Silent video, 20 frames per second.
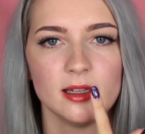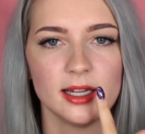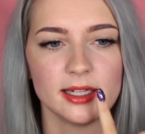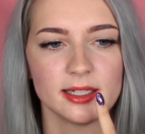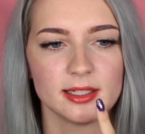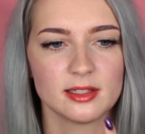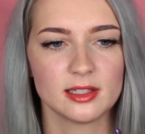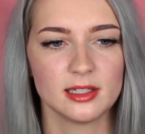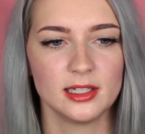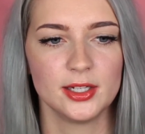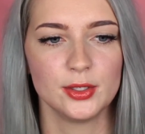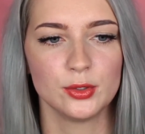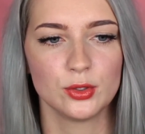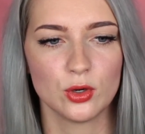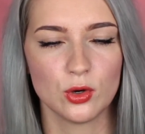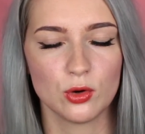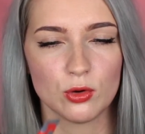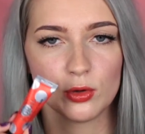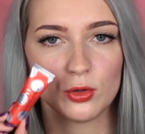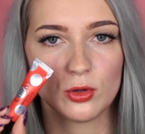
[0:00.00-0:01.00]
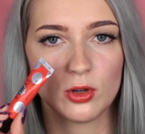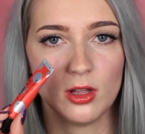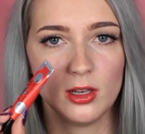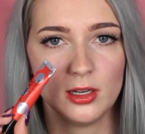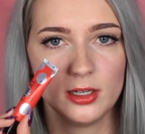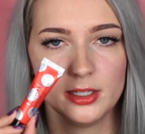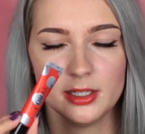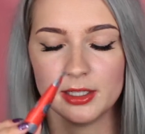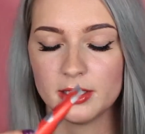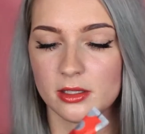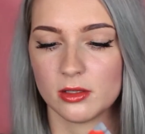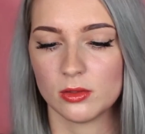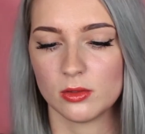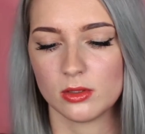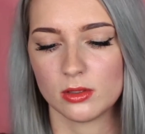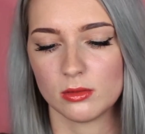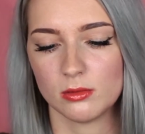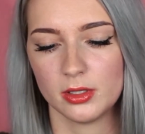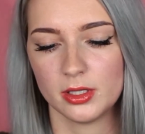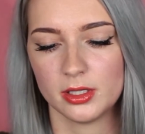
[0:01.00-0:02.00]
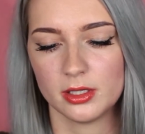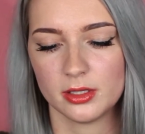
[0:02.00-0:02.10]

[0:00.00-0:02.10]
Like it's a little coral color, it's also what